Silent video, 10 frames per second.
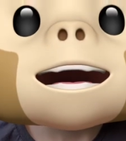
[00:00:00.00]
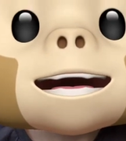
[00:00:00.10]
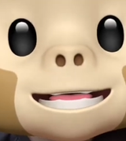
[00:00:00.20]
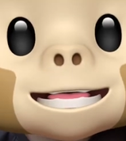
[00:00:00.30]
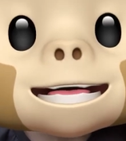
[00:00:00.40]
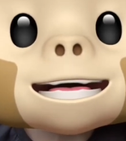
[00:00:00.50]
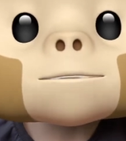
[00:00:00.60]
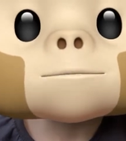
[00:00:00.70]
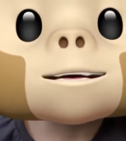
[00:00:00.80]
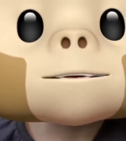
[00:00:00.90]

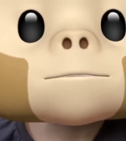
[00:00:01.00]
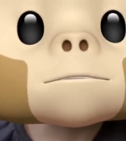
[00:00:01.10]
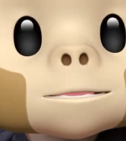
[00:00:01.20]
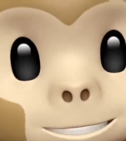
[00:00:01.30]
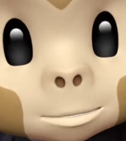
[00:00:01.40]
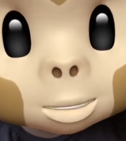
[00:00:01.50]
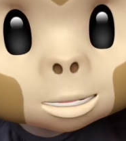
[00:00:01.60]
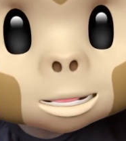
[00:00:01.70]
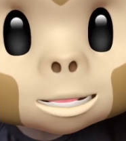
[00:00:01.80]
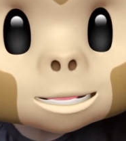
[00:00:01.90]
And
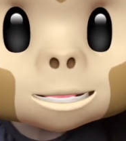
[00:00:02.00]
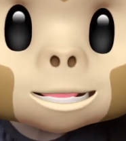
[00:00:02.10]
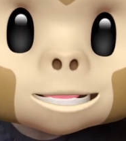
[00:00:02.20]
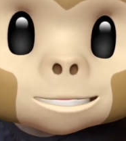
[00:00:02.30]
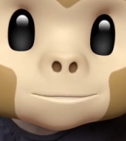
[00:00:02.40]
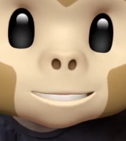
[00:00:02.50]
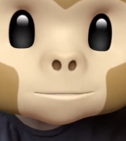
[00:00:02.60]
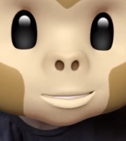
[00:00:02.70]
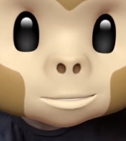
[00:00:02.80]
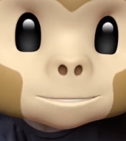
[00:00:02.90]
remember,
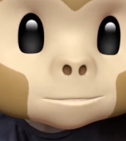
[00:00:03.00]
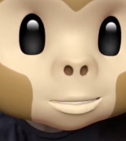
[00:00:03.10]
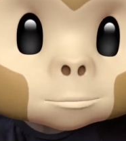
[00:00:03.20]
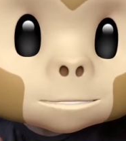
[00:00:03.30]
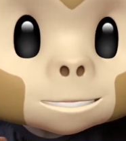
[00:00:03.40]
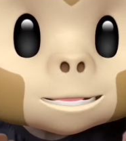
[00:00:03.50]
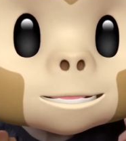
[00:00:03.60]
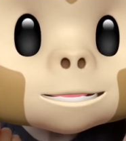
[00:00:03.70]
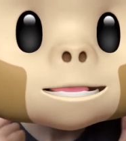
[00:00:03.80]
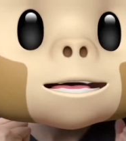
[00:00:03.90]
remember, remember, remember.